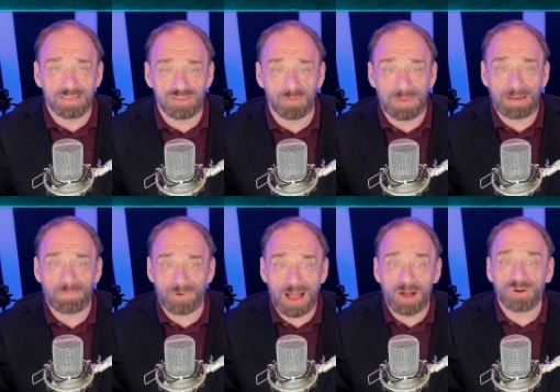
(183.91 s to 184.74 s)
So, by
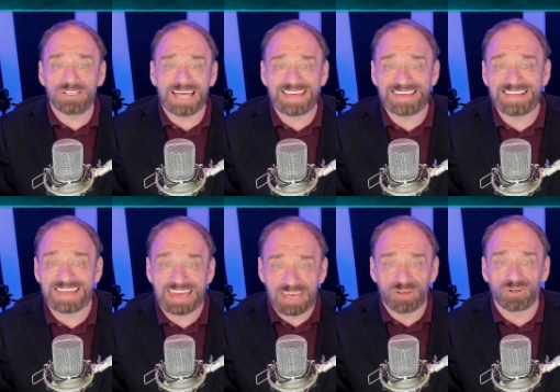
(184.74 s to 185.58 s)
prioritizing
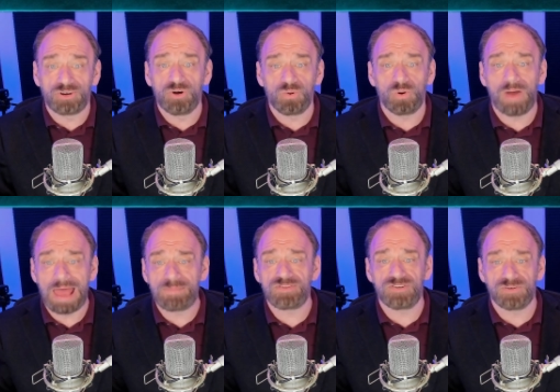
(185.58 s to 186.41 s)
the heel, Kuru
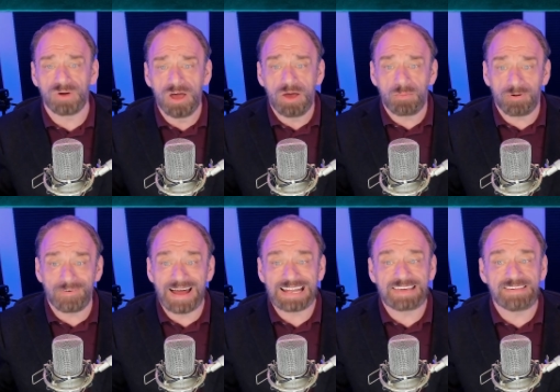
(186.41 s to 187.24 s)
aims to
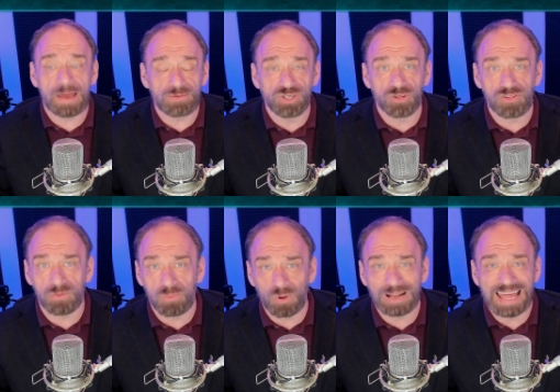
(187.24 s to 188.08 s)
provide exceptional
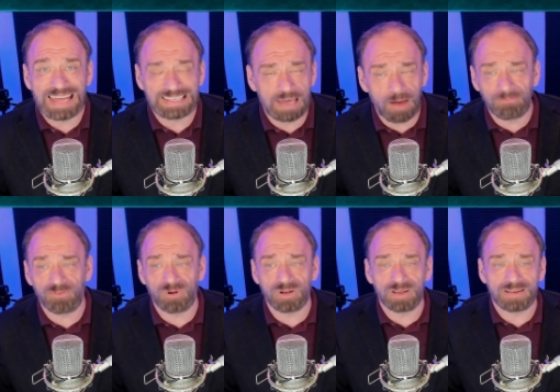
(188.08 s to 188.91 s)
support and
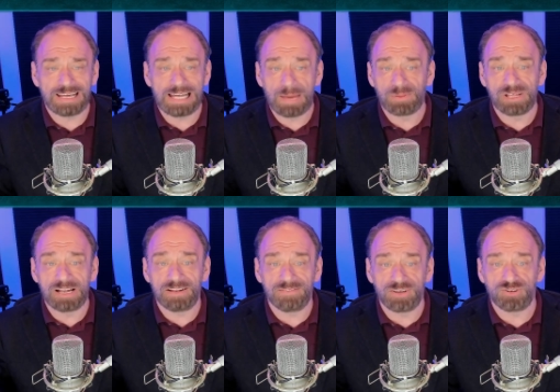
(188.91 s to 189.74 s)
comfort, enabling
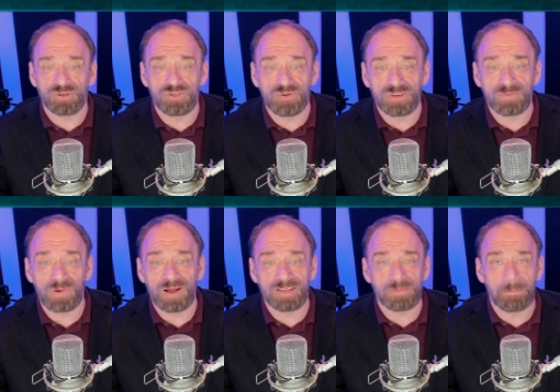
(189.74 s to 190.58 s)
individuals to
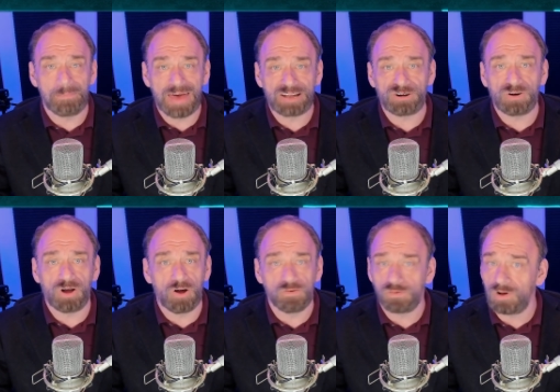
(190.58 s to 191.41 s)
experience better
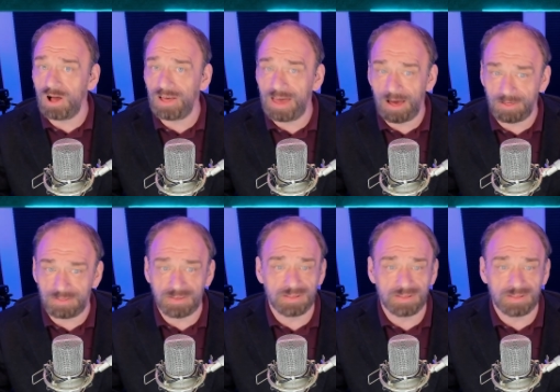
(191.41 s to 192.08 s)
overall health.